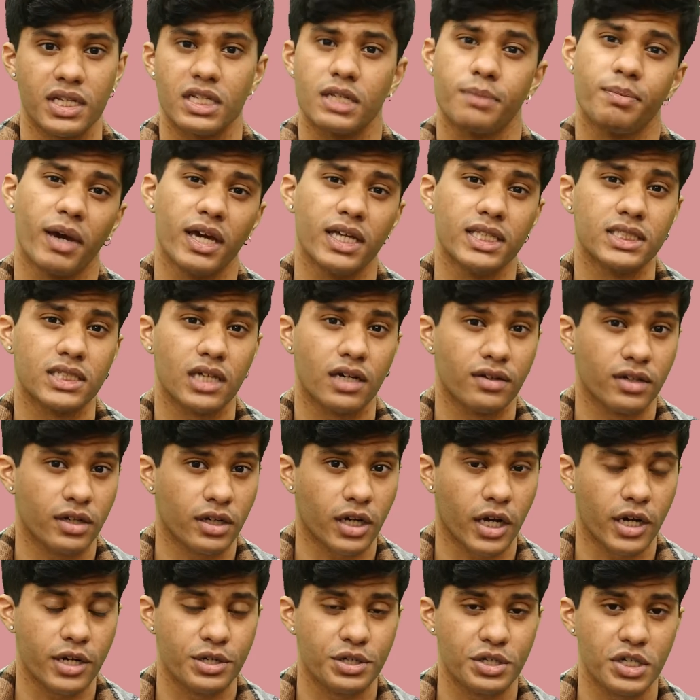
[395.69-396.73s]
It depends on
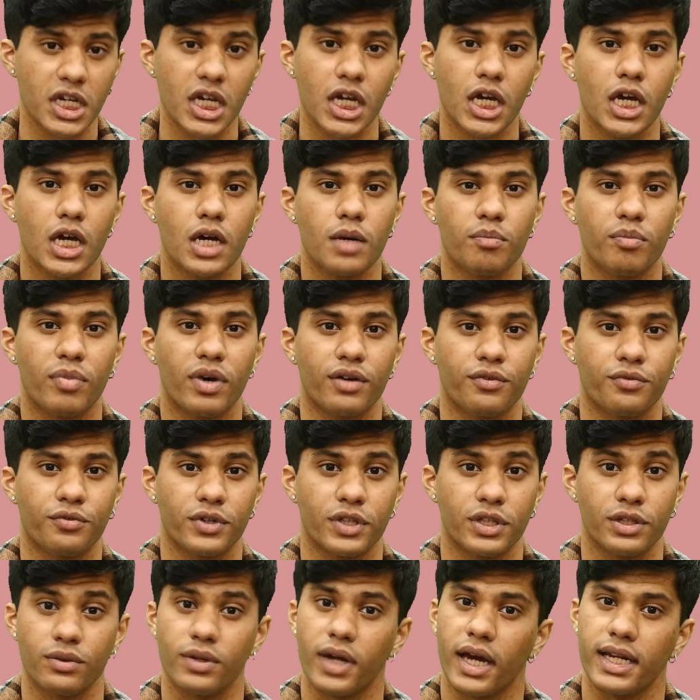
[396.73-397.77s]
your country, but
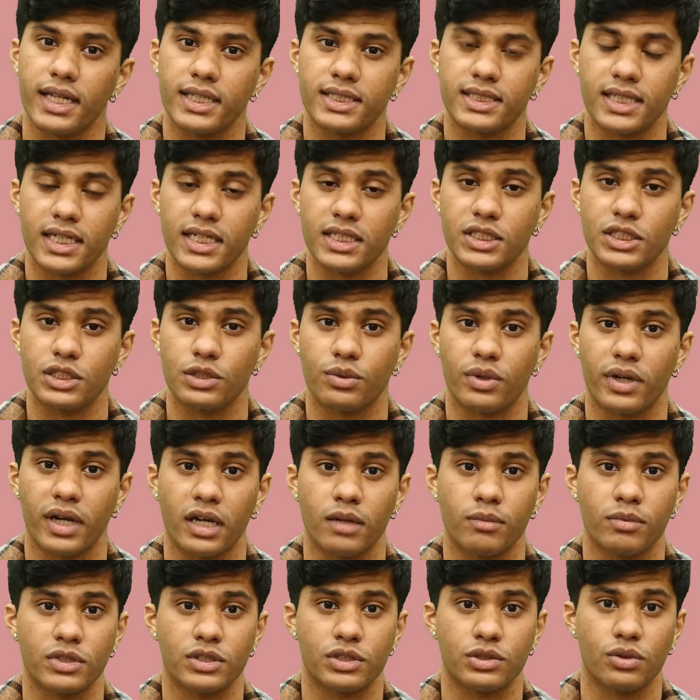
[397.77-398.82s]
for the United States, you were
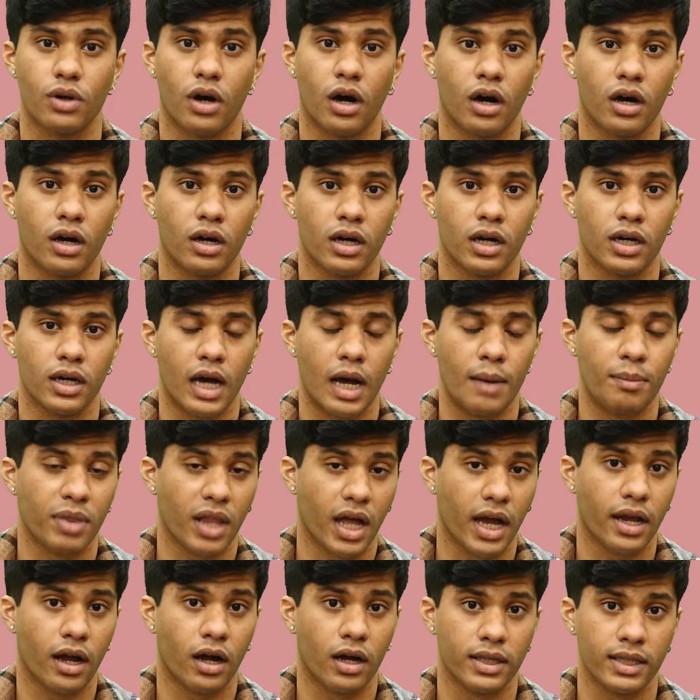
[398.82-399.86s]
able to
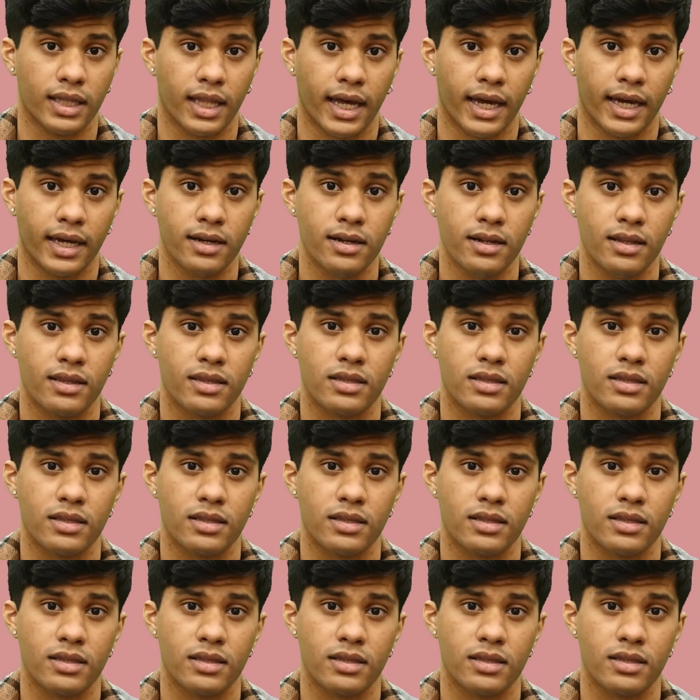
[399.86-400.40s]
apply online.